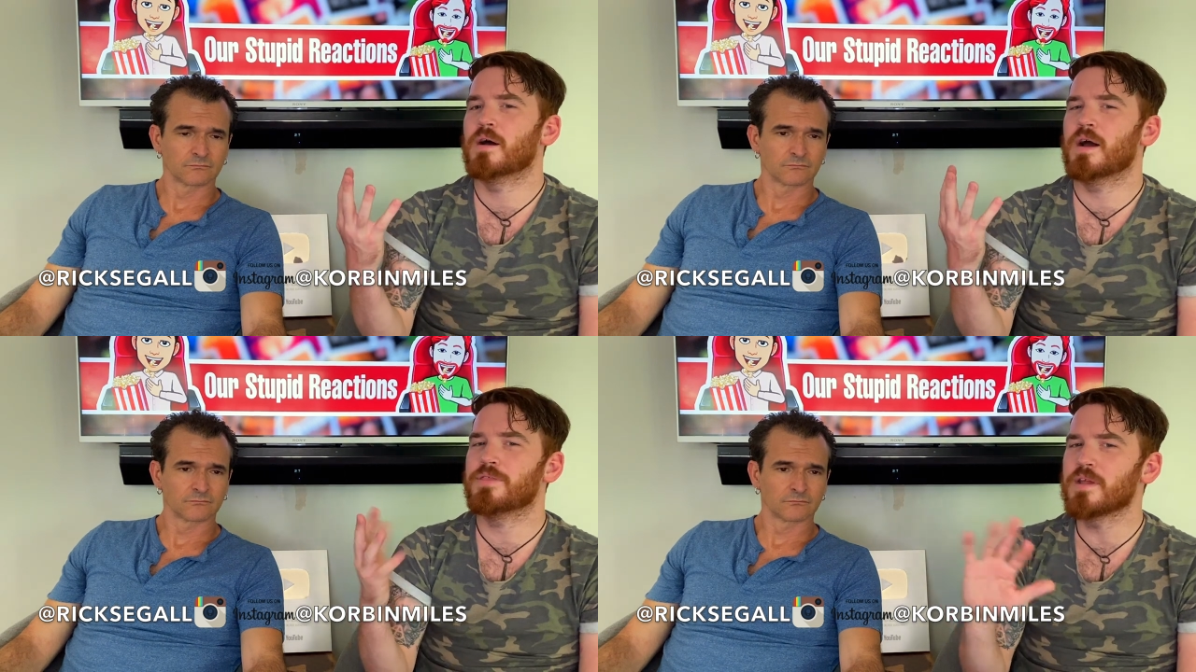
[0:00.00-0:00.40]

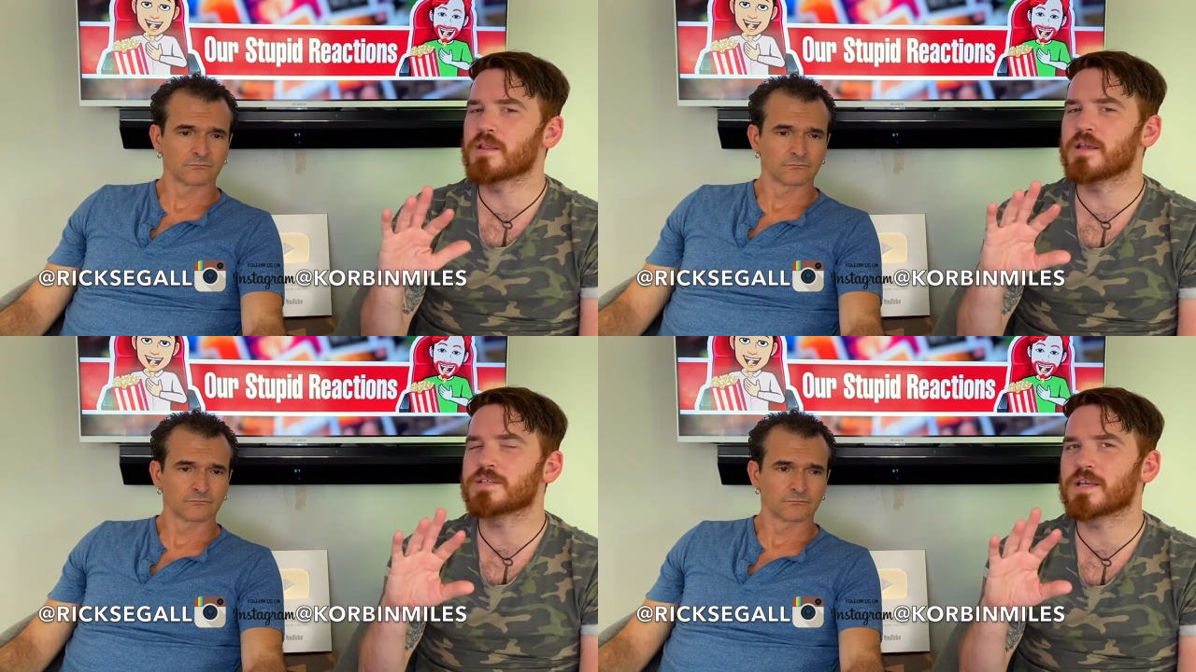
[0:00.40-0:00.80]
Speaker 1: I think
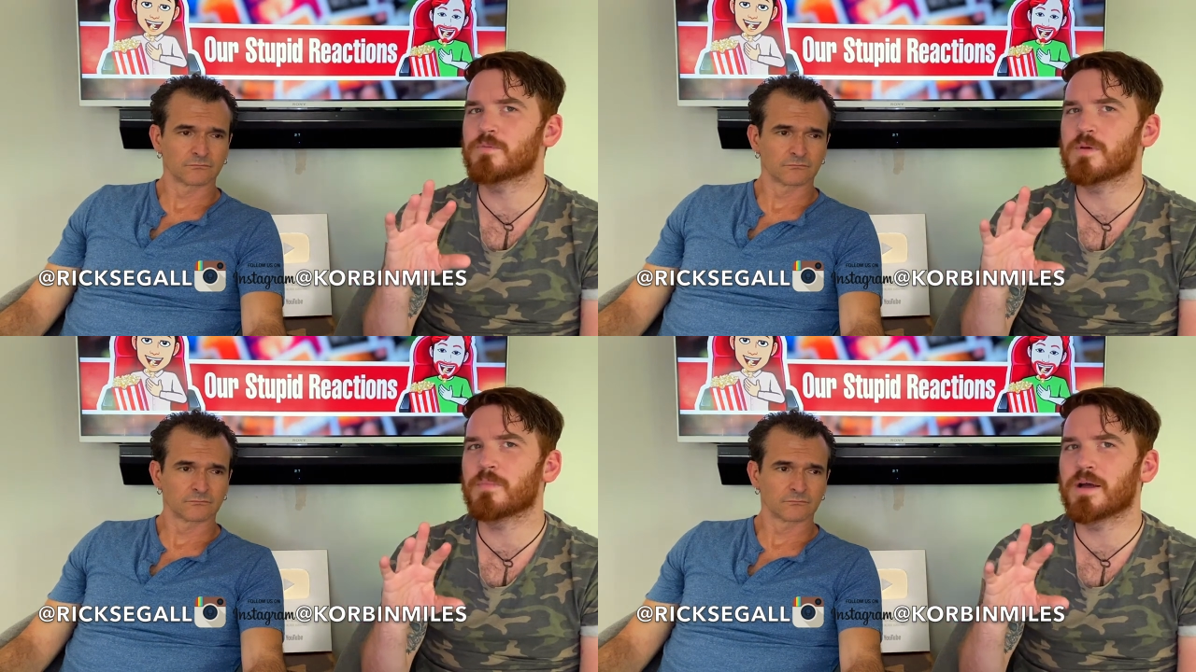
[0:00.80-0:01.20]
they said
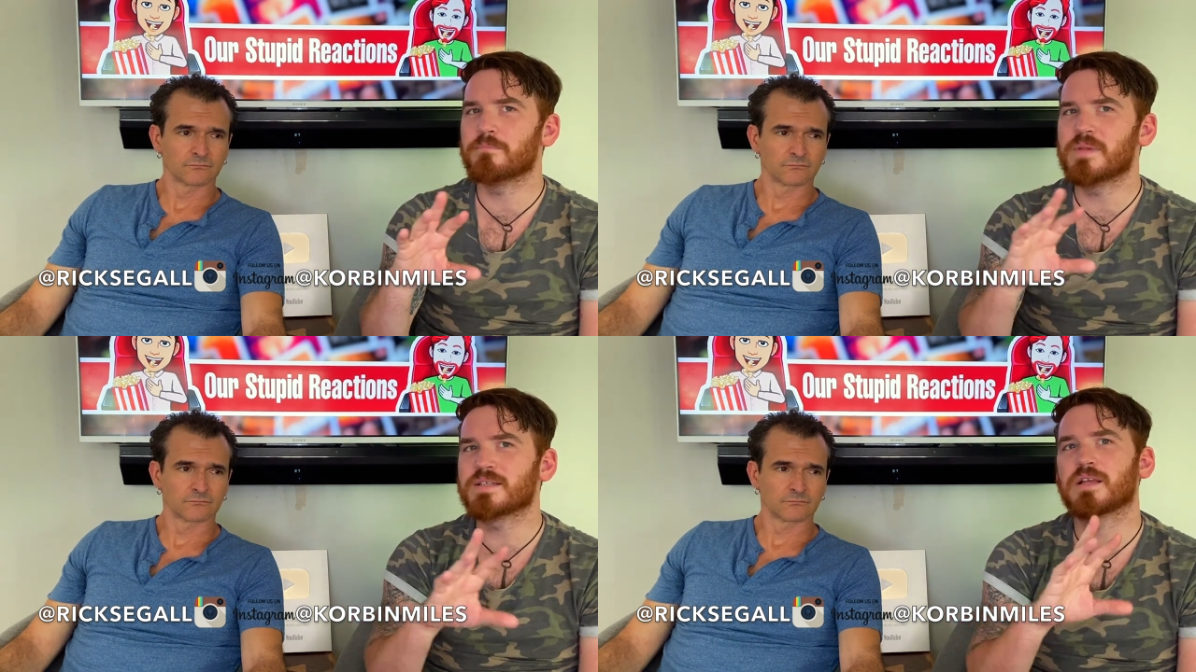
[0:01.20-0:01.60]
we might
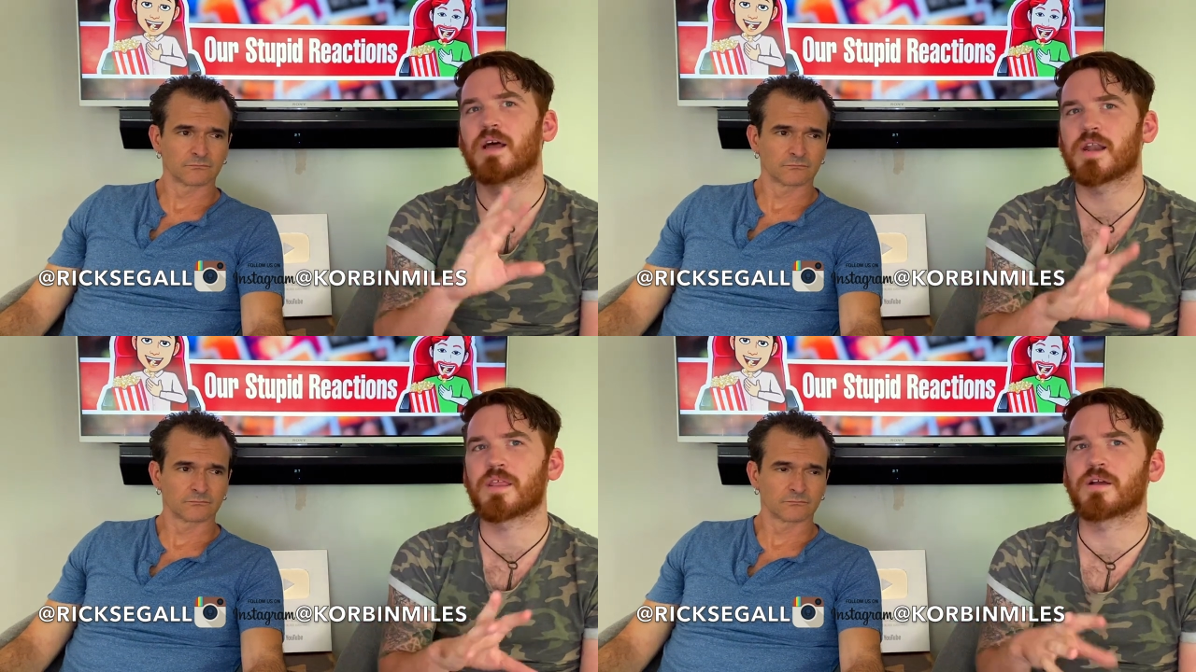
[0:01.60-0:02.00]
miss a
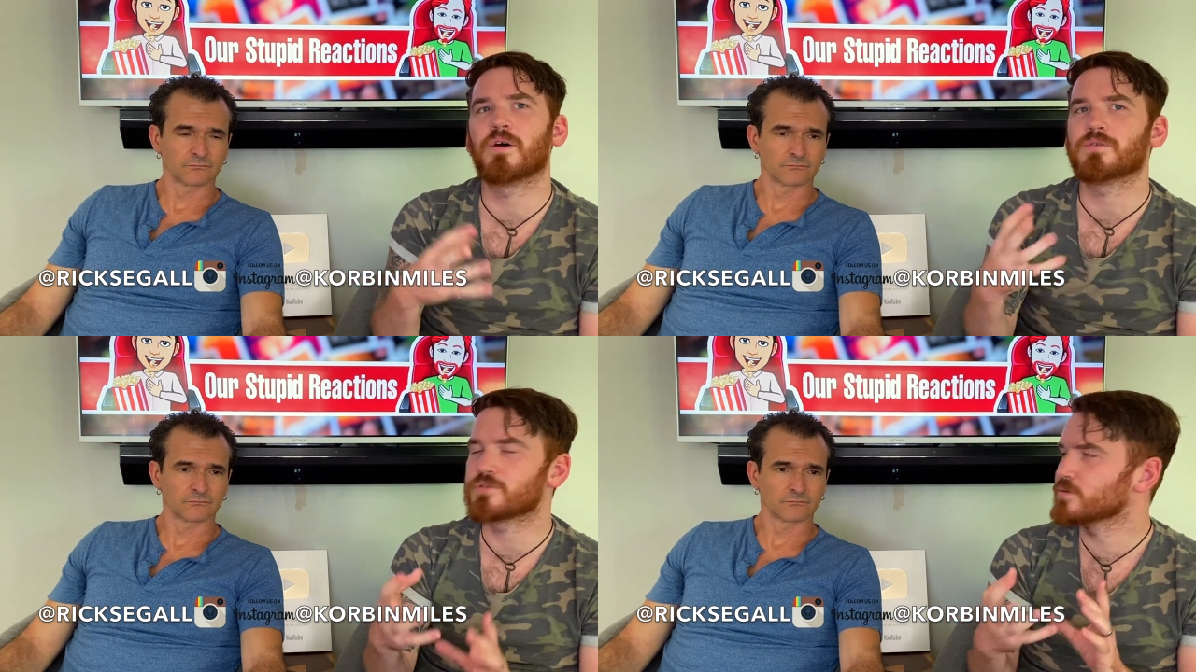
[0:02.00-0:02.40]
lot of the
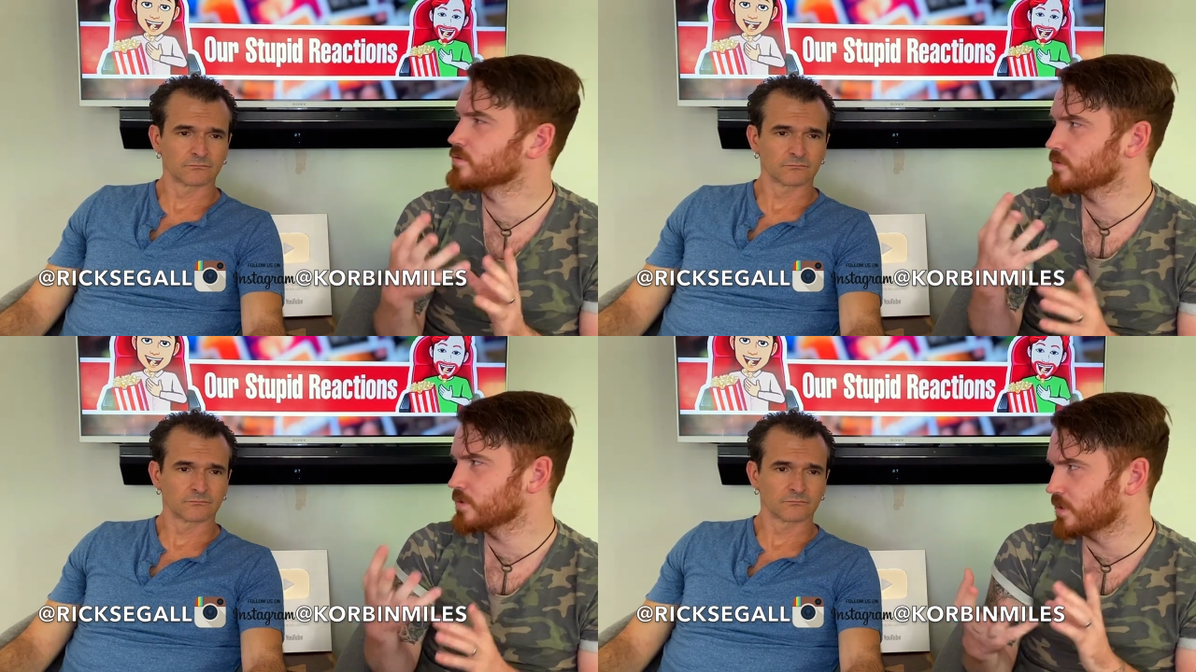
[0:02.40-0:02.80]

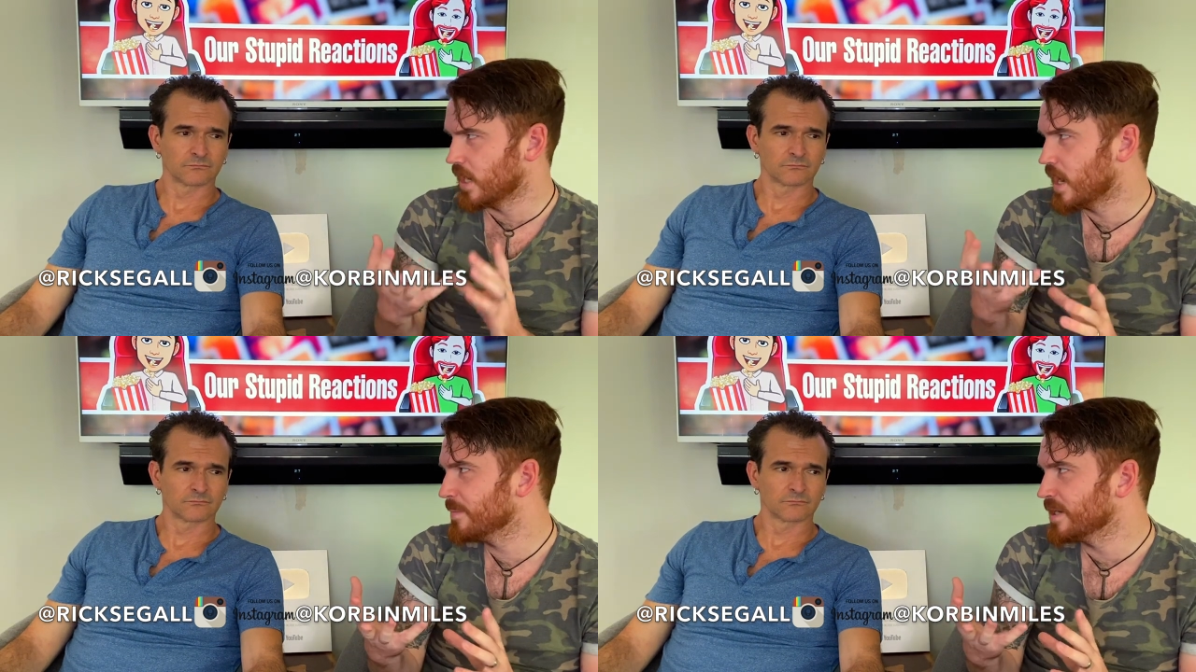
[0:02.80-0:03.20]
cultural
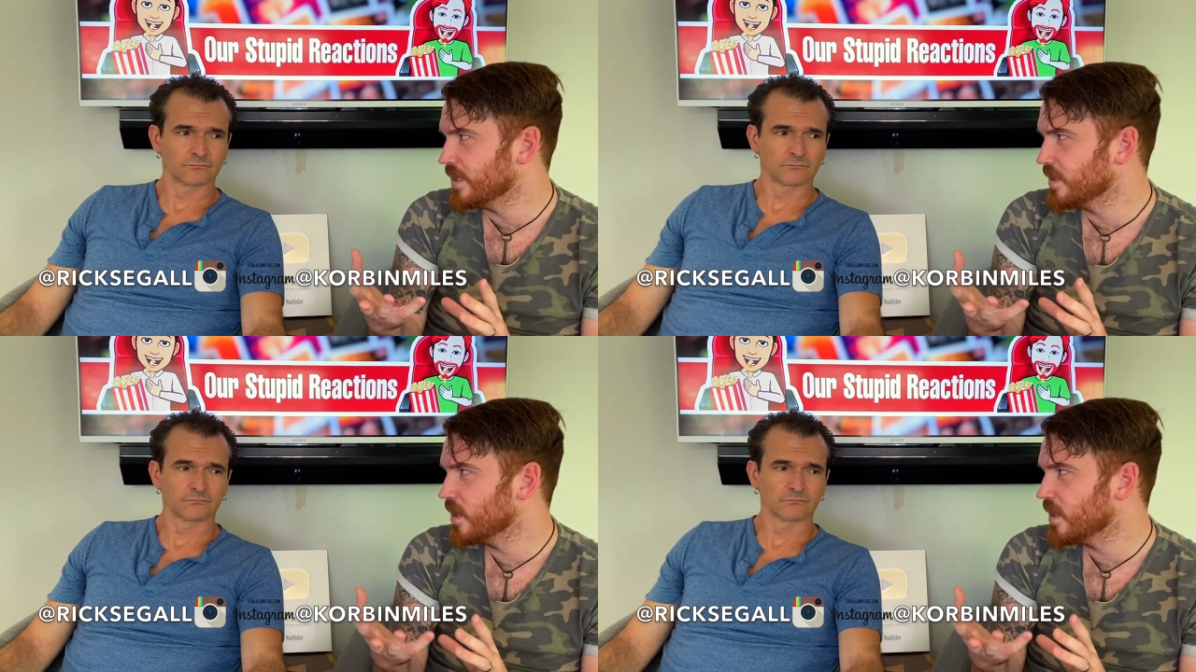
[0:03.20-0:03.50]
comedy